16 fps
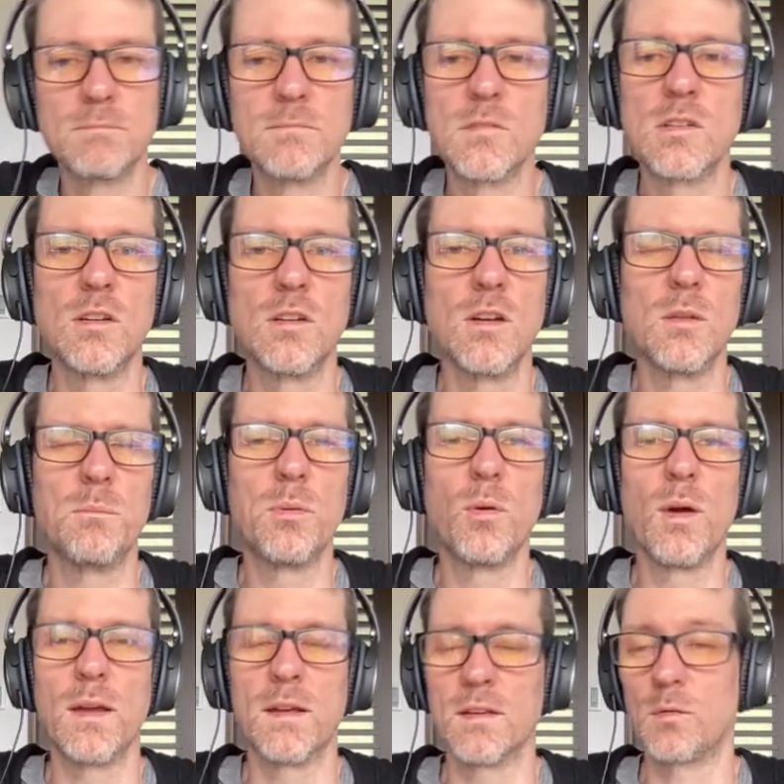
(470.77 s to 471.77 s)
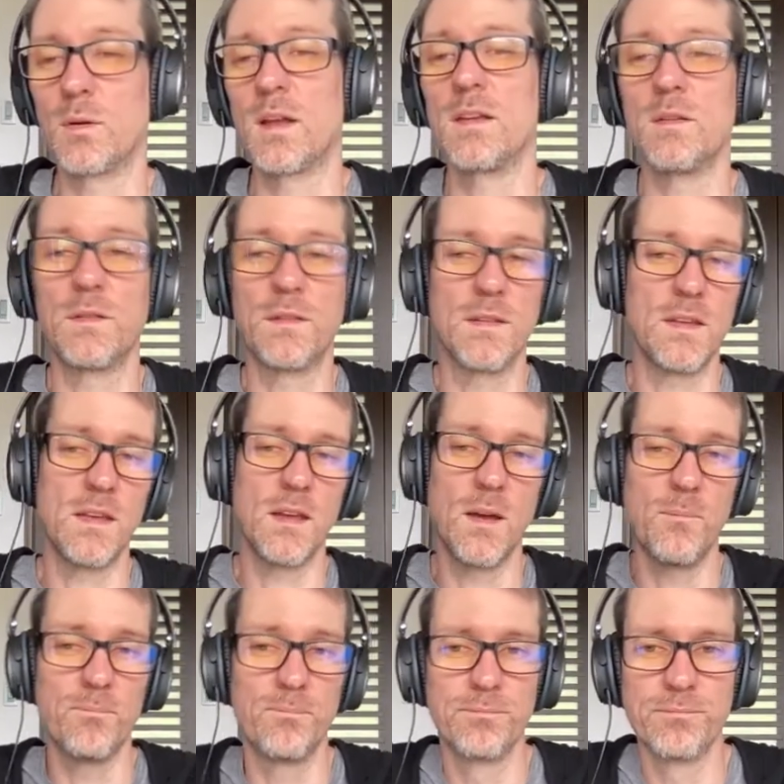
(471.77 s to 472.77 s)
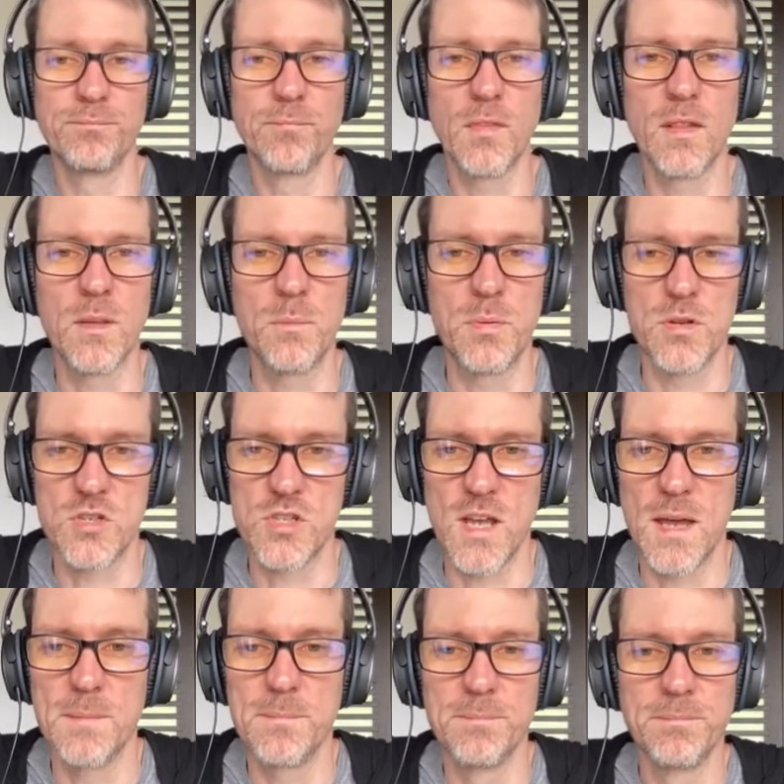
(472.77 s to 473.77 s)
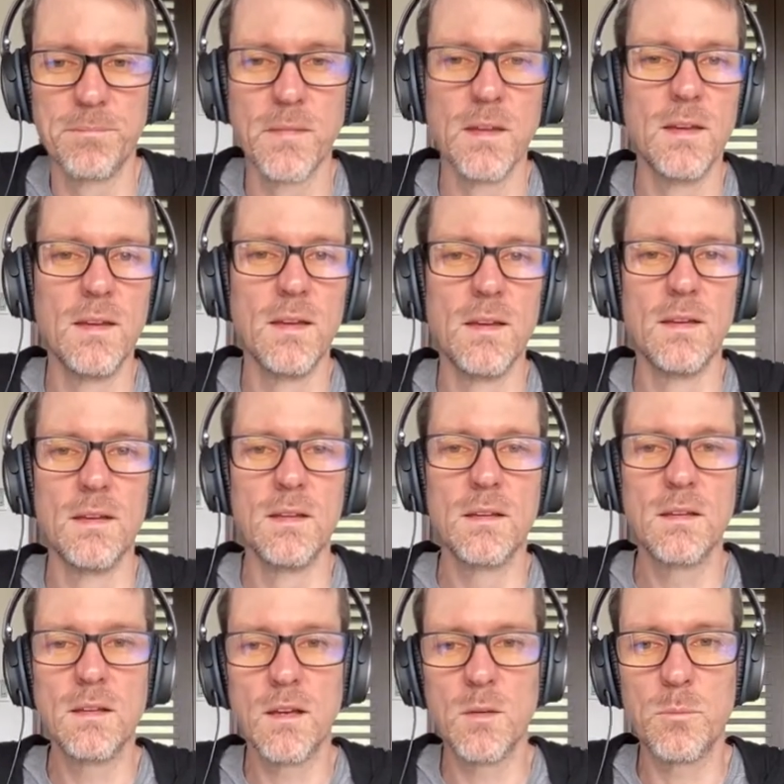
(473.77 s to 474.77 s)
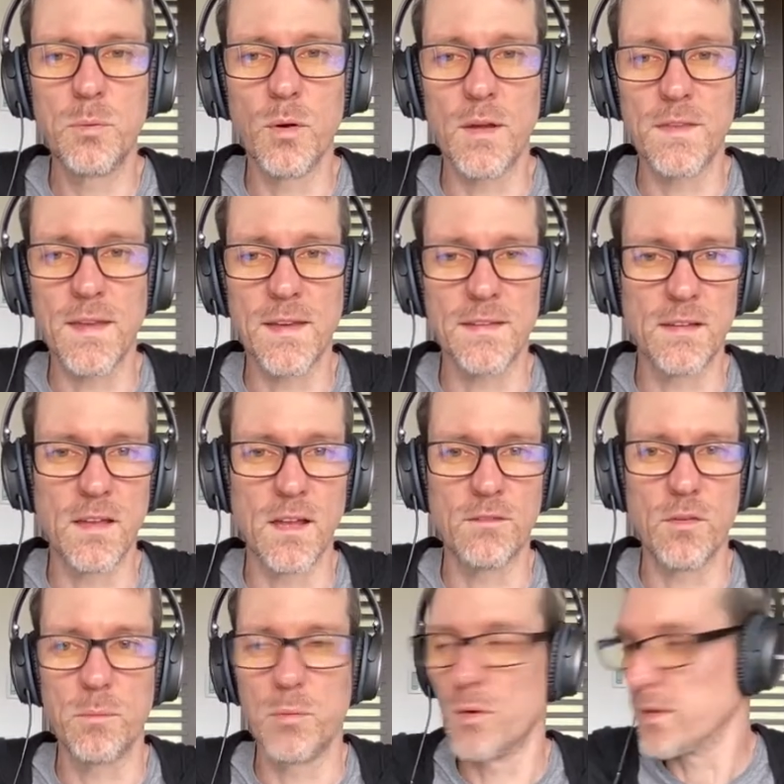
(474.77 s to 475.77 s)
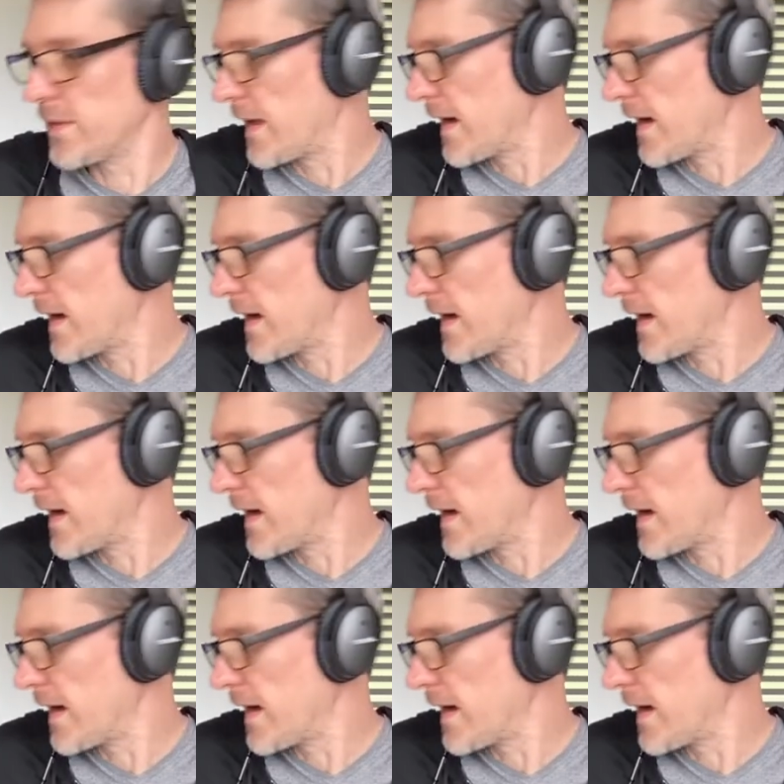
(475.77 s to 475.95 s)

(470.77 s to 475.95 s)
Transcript: Good point, because we're not using the push yet. Good point. Thanks, Elon, for pointing that